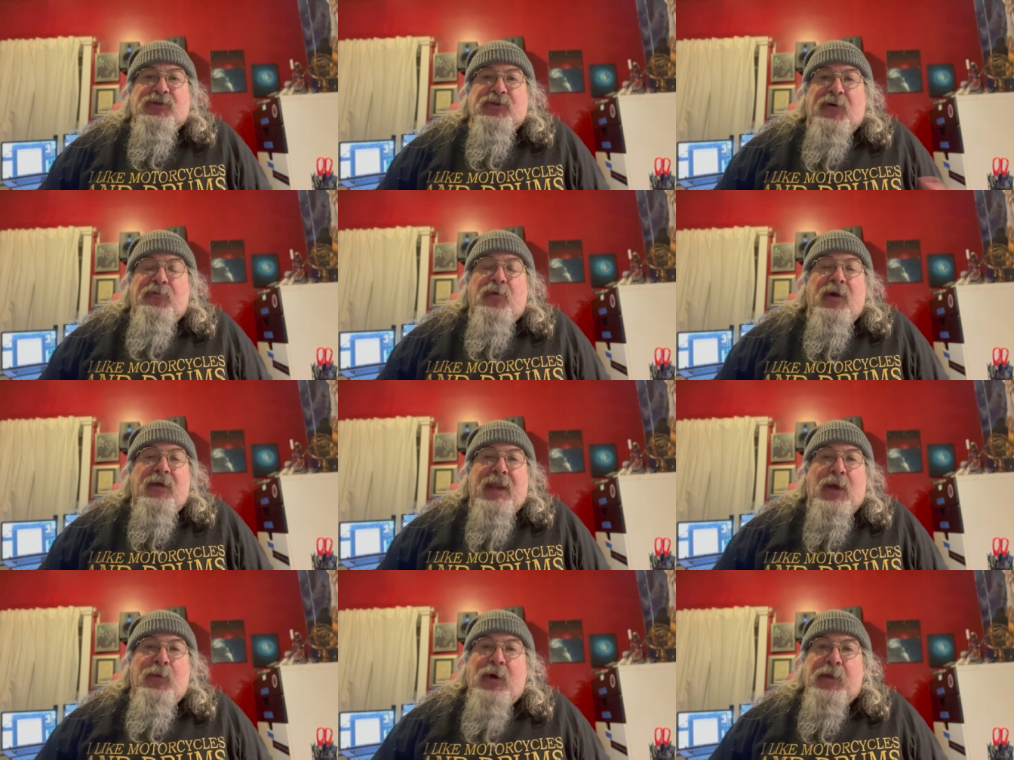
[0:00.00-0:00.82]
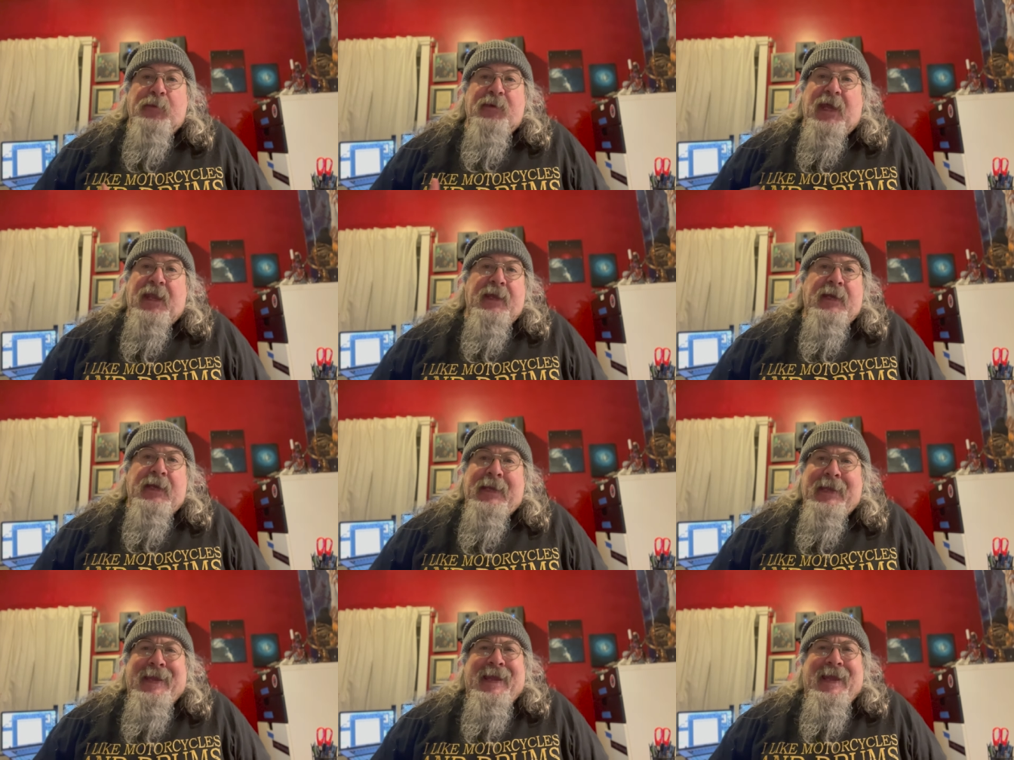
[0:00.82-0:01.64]
software that I wound up
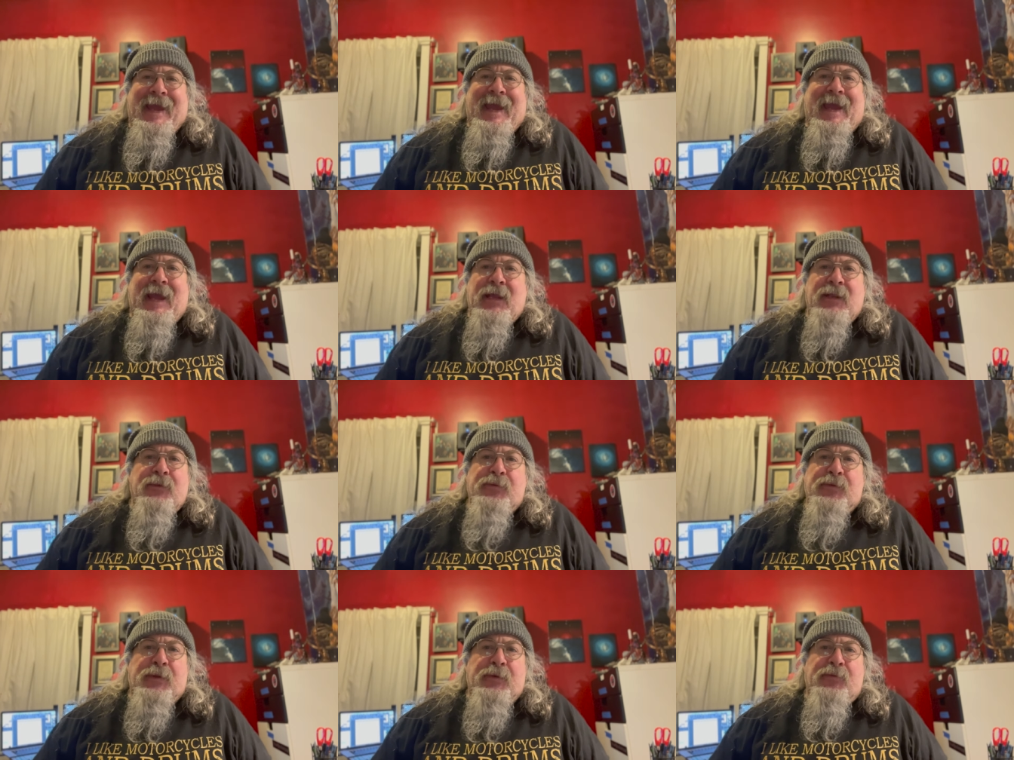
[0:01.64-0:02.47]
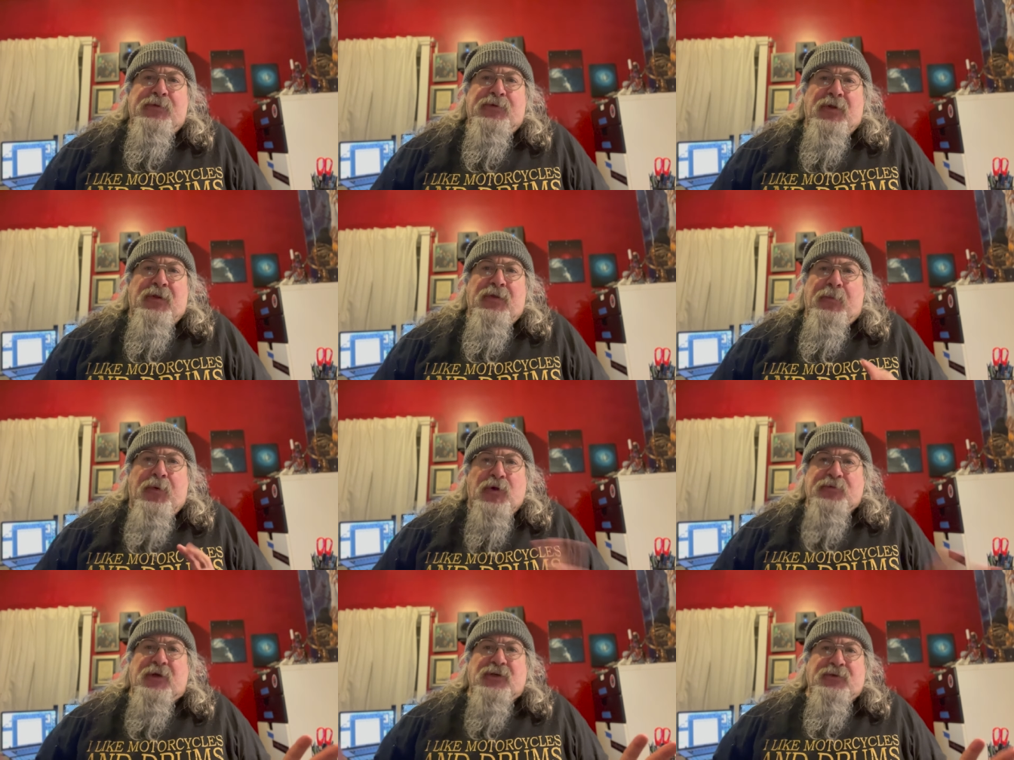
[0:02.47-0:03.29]
getting and the sort of the
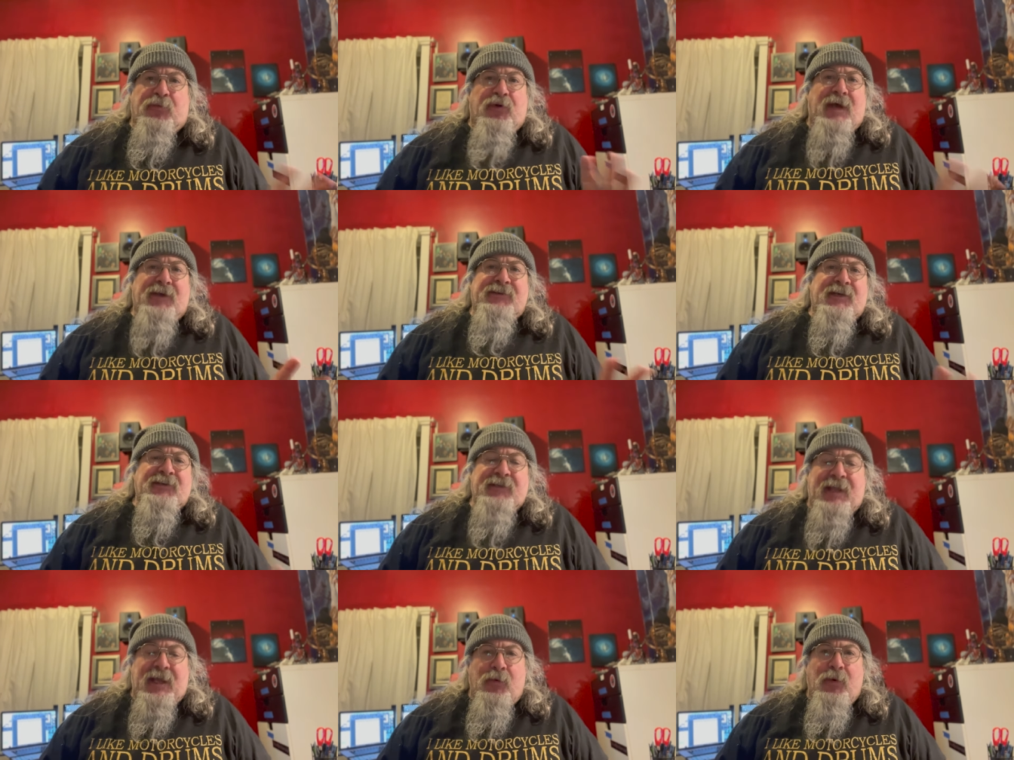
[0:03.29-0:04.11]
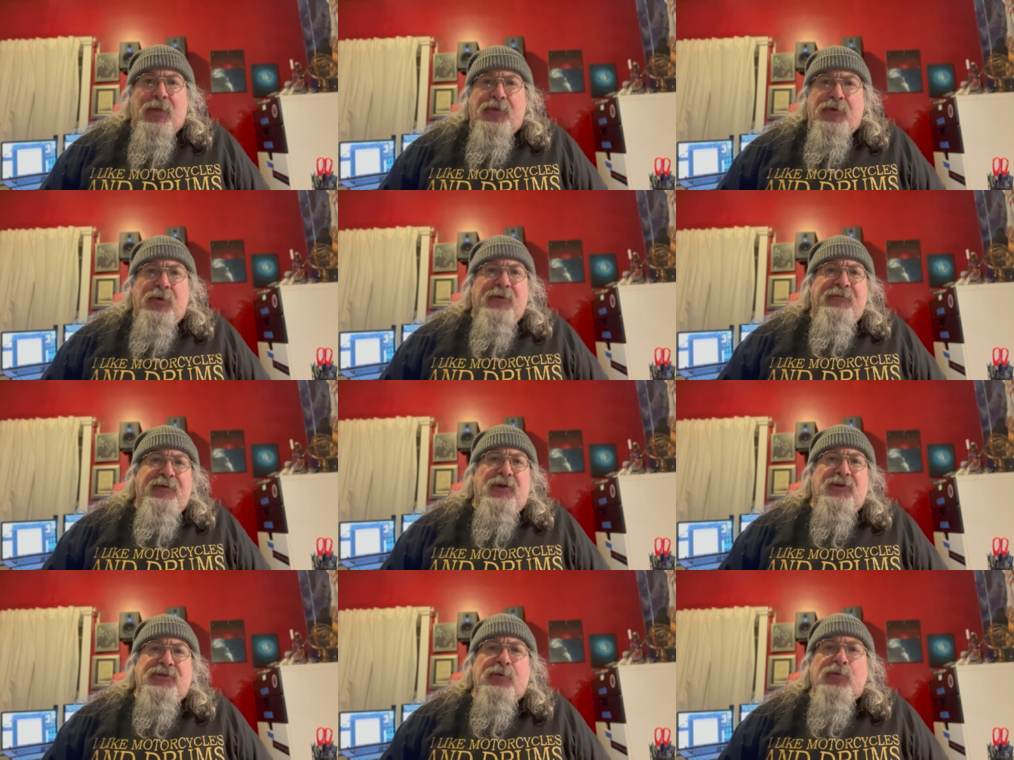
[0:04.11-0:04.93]
post-production process that I went through to
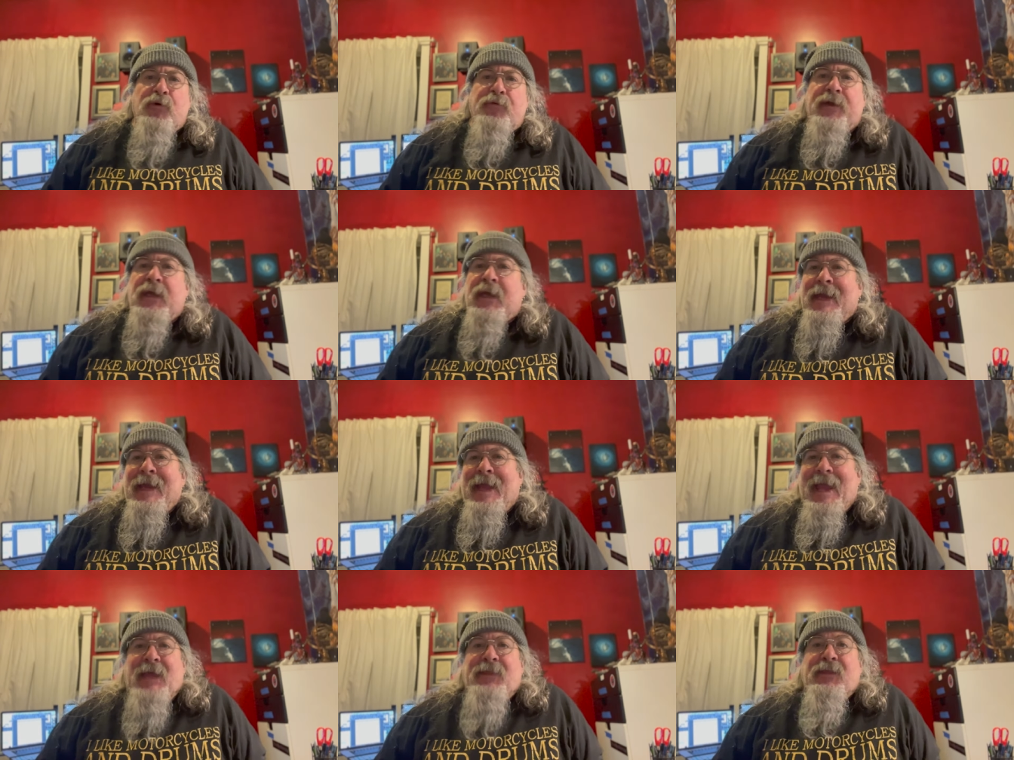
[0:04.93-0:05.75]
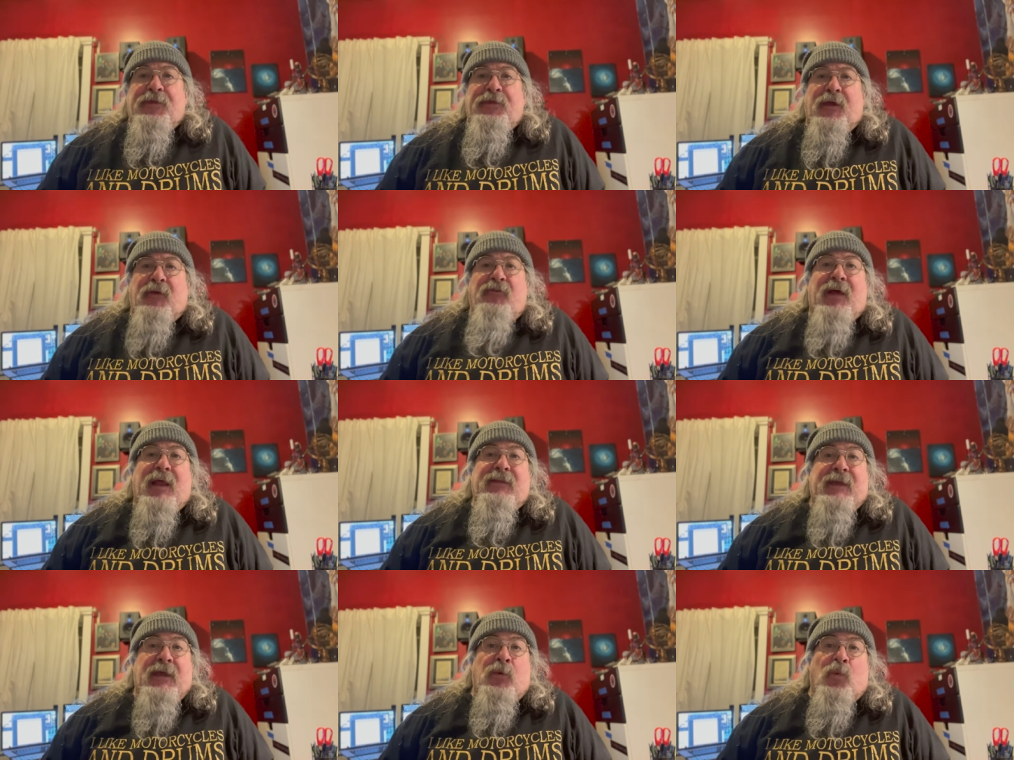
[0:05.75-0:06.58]
finish the movie and the things
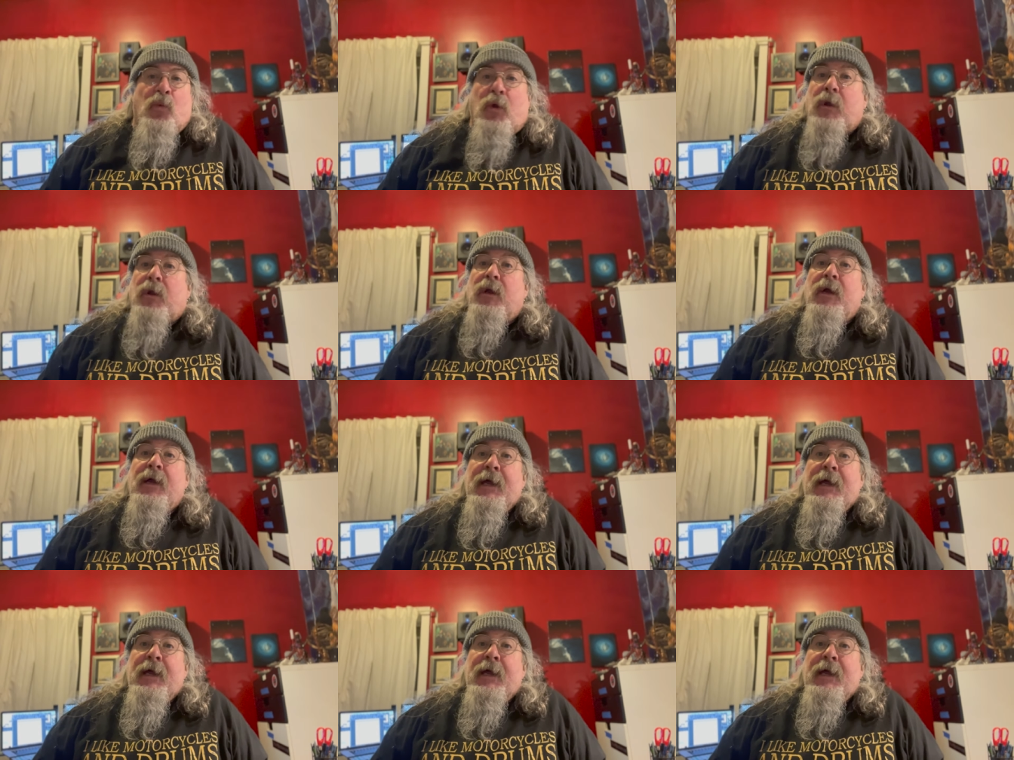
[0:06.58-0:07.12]
that didn't work.